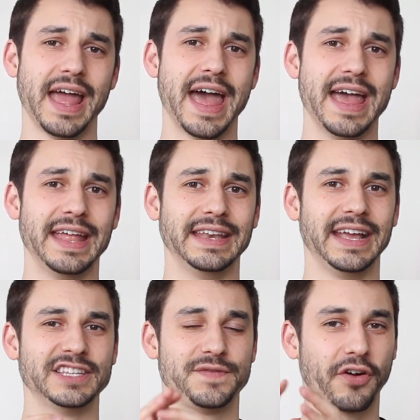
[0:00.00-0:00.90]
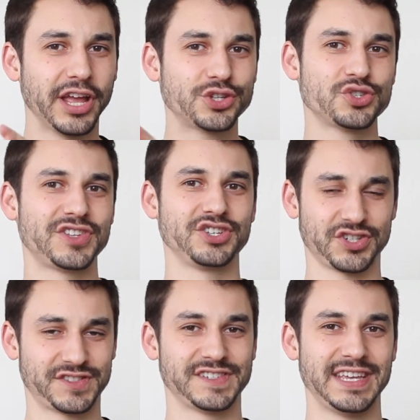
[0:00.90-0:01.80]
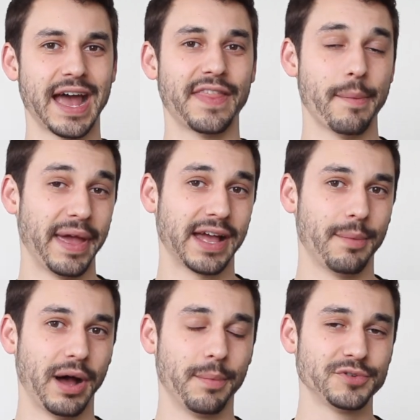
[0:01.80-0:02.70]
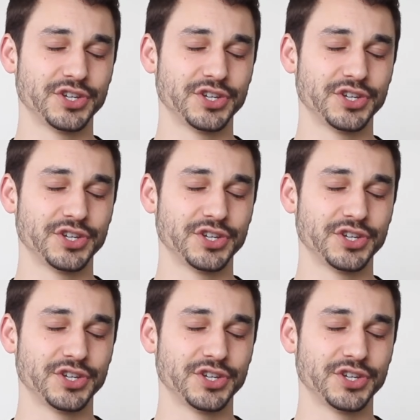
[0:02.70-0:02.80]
And it's very interesting just to see how that may come up.